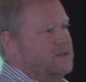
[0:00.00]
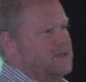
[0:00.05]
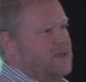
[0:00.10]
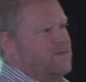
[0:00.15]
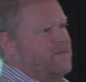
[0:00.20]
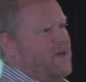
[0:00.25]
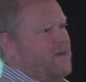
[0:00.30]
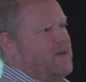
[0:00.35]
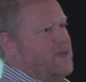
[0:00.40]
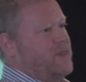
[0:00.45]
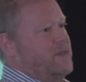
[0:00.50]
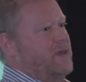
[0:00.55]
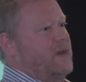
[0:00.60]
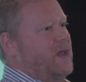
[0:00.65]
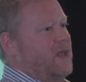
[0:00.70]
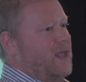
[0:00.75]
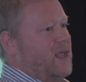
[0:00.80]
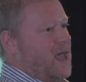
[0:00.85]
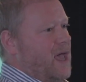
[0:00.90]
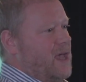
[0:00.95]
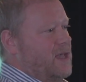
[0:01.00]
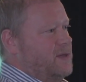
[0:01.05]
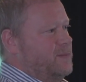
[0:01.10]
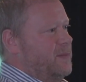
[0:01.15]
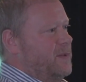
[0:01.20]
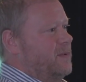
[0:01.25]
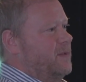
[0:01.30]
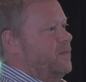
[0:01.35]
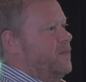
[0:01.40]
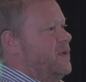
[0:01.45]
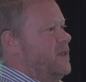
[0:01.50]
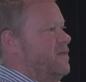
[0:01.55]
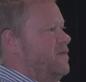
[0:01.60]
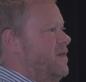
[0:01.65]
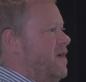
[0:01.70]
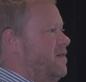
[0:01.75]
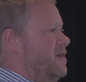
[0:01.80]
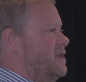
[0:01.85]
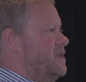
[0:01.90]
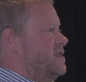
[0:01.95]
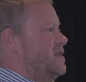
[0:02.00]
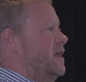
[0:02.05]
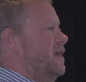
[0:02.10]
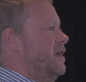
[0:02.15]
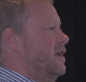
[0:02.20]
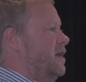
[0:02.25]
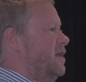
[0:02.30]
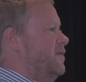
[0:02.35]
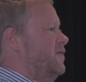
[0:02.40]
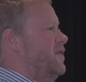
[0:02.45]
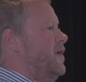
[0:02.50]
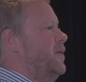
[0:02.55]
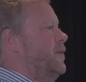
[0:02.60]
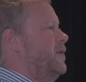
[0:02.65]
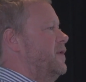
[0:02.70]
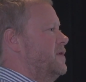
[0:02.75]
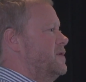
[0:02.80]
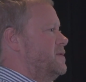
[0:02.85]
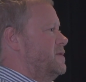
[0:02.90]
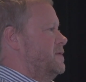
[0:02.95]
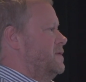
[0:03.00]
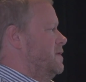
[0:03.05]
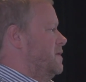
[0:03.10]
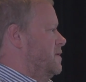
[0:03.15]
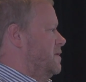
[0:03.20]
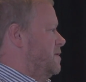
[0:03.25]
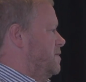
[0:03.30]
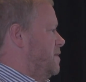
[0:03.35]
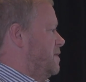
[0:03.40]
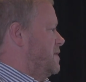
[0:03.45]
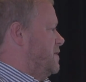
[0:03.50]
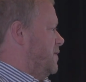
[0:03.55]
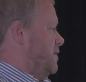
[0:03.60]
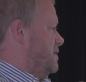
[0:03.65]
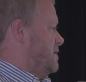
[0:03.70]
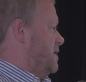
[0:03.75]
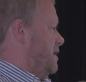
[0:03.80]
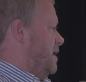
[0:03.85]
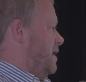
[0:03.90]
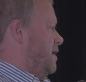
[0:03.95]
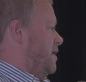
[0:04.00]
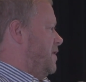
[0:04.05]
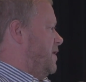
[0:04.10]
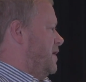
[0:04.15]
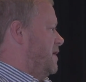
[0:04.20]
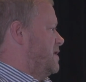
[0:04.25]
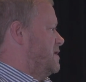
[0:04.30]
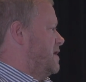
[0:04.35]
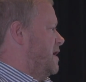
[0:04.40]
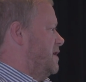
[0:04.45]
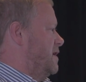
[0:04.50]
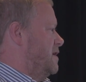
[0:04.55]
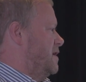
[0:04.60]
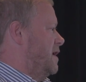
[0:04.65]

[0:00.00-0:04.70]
and very thin engagement with a very singular focus. We talked earlier, I think you said, you're